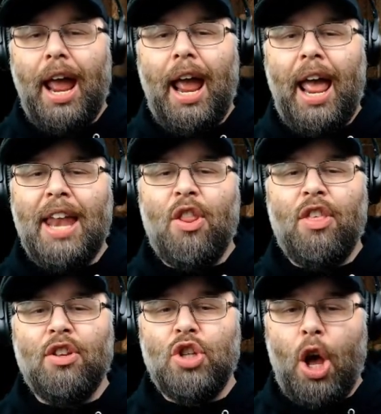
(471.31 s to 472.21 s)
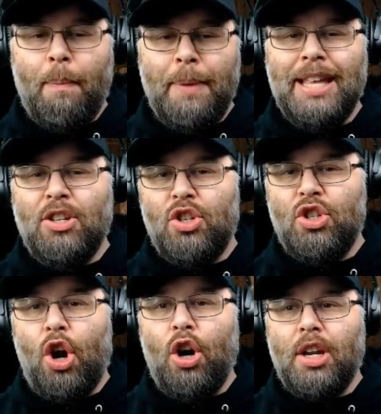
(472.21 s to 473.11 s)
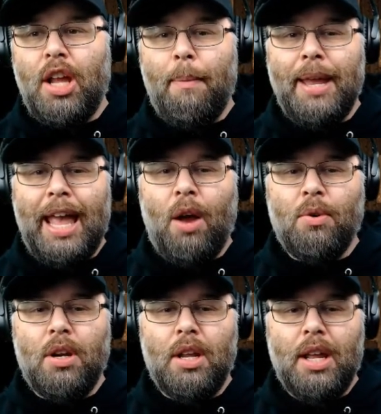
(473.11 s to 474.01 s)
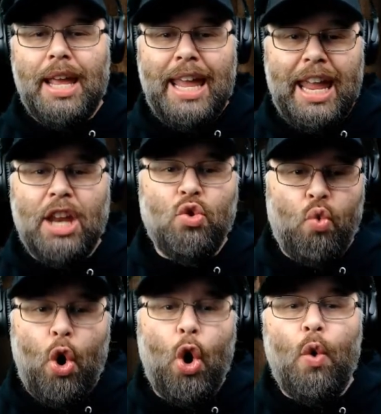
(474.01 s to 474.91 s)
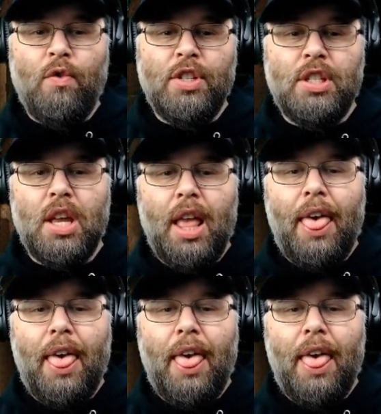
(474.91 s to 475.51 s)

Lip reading: and the zombies start coming out in droves,